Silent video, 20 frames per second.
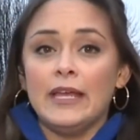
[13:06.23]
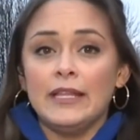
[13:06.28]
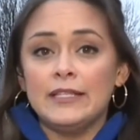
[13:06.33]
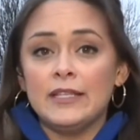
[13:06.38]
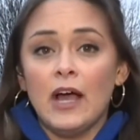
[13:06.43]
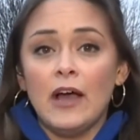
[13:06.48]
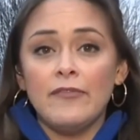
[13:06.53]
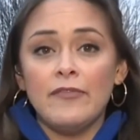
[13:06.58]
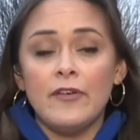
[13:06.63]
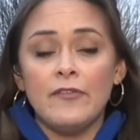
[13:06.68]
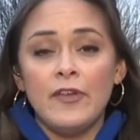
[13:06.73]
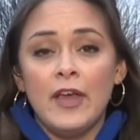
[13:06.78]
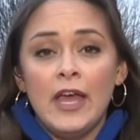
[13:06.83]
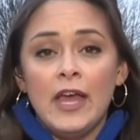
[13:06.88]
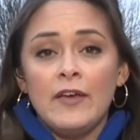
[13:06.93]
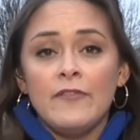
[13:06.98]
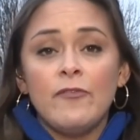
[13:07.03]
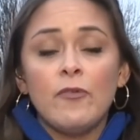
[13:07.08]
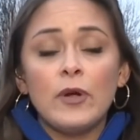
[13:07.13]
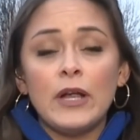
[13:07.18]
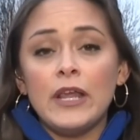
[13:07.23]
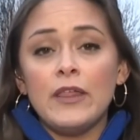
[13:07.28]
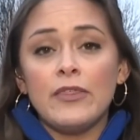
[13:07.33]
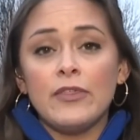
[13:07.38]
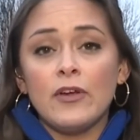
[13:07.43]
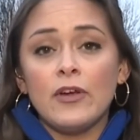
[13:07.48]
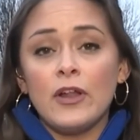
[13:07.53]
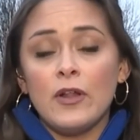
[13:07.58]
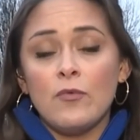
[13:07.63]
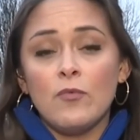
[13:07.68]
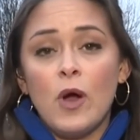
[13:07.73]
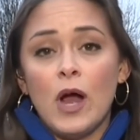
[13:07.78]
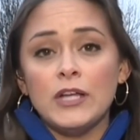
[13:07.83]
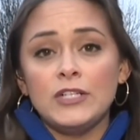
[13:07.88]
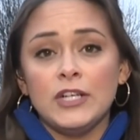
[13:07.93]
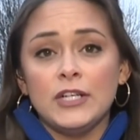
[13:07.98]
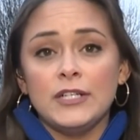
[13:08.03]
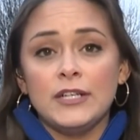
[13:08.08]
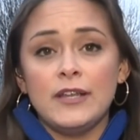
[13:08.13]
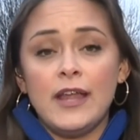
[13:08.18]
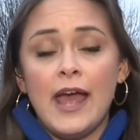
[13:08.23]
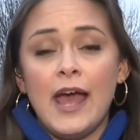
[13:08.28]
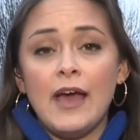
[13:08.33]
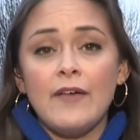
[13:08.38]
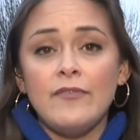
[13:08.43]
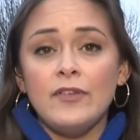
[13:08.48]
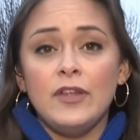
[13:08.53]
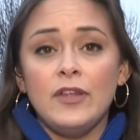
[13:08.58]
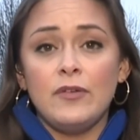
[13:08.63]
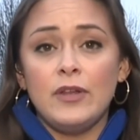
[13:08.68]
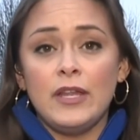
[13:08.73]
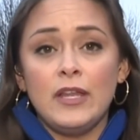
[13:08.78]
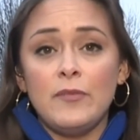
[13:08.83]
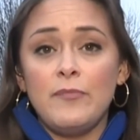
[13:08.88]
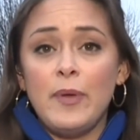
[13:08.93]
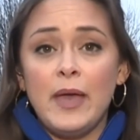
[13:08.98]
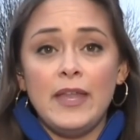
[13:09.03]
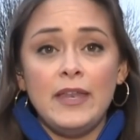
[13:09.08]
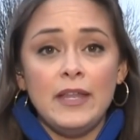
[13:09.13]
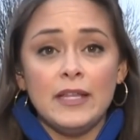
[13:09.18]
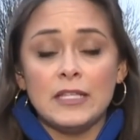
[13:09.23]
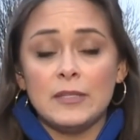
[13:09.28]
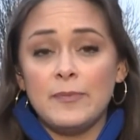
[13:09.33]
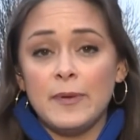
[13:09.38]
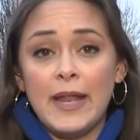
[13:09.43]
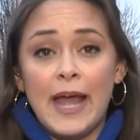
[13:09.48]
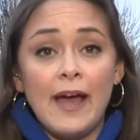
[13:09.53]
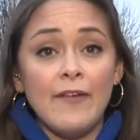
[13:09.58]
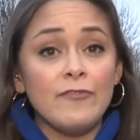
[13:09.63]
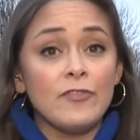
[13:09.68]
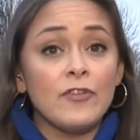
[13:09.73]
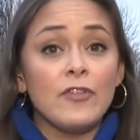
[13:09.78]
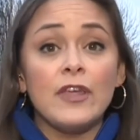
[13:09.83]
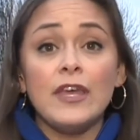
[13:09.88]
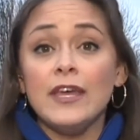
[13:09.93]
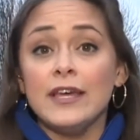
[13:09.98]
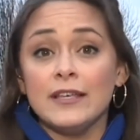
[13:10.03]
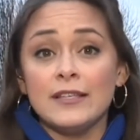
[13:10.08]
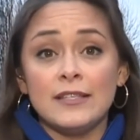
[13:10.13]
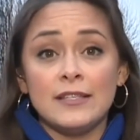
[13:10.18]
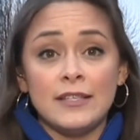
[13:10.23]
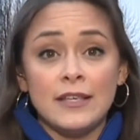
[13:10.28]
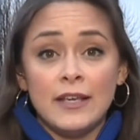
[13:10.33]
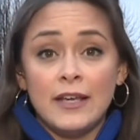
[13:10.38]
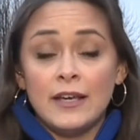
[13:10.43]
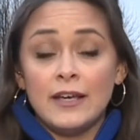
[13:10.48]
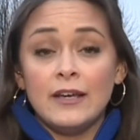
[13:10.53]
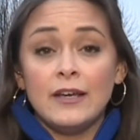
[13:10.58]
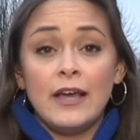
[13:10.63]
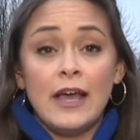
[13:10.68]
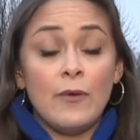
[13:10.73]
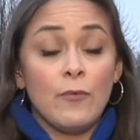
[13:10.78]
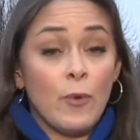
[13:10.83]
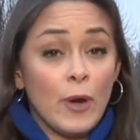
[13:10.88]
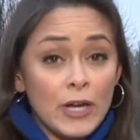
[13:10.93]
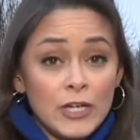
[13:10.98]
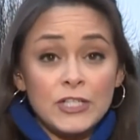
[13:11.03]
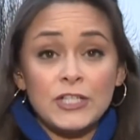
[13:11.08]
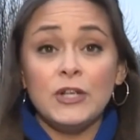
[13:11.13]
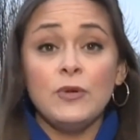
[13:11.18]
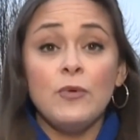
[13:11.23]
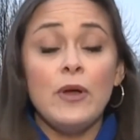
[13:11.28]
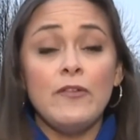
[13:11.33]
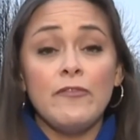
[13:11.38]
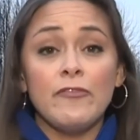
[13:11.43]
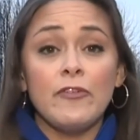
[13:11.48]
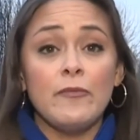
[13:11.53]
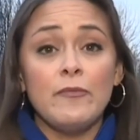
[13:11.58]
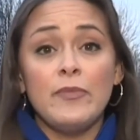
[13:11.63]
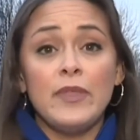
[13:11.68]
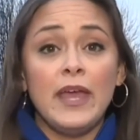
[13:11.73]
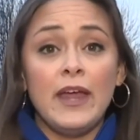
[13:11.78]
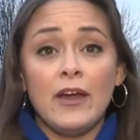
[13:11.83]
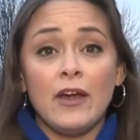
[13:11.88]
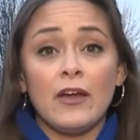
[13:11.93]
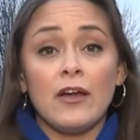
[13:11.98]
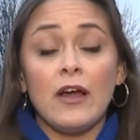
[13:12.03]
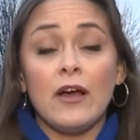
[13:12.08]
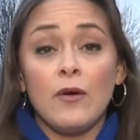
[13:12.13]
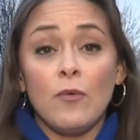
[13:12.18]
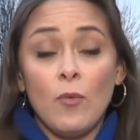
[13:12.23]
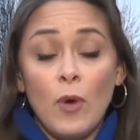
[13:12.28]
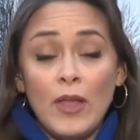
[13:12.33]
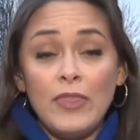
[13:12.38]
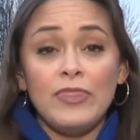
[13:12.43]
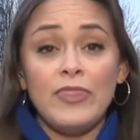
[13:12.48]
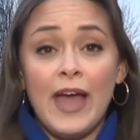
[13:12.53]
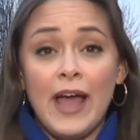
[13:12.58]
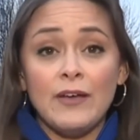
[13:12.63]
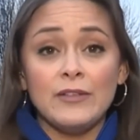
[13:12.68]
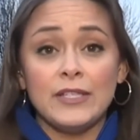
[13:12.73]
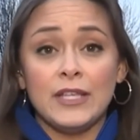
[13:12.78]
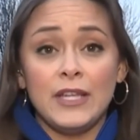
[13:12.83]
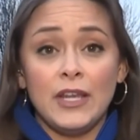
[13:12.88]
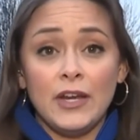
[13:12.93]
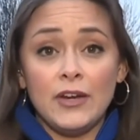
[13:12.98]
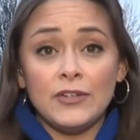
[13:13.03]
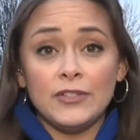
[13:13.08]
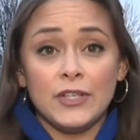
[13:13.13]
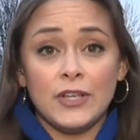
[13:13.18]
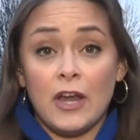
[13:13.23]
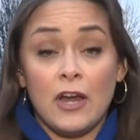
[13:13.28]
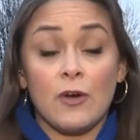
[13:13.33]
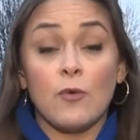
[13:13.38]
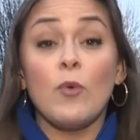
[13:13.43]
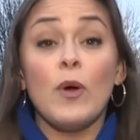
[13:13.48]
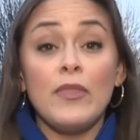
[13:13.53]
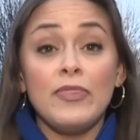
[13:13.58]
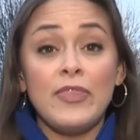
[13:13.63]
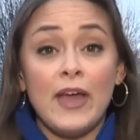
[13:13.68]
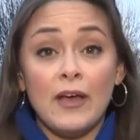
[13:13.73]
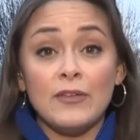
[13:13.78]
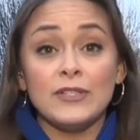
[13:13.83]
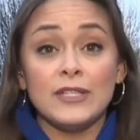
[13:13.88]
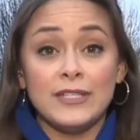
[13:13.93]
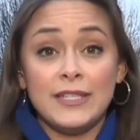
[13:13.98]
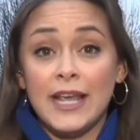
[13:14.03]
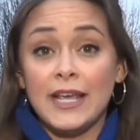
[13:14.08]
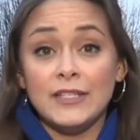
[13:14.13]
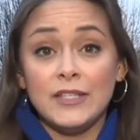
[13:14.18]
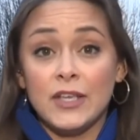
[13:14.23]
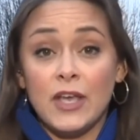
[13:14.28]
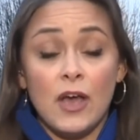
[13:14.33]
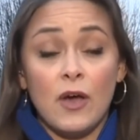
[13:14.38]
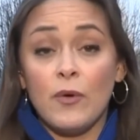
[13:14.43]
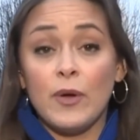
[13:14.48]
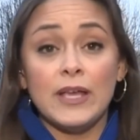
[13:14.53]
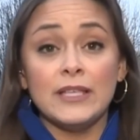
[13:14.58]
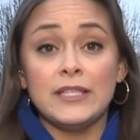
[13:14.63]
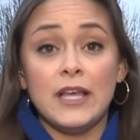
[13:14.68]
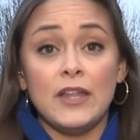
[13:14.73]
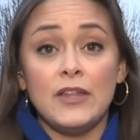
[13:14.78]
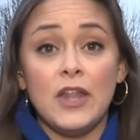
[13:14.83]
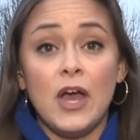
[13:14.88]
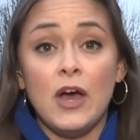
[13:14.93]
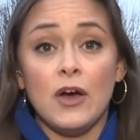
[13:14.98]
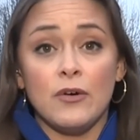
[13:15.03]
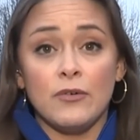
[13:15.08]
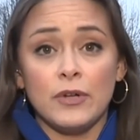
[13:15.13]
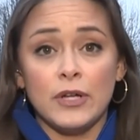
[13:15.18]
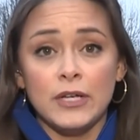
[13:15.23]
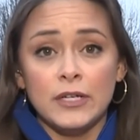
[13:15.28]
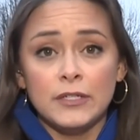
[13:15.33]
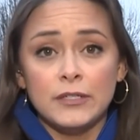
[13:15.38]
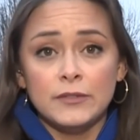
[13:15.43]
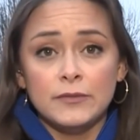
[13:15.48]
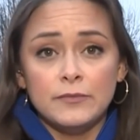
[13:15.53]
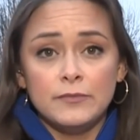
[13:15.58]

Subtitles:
It's off of 43rd and Washington Avenue in Independence, but after this, where she went from there 1,000 days ago is unknown.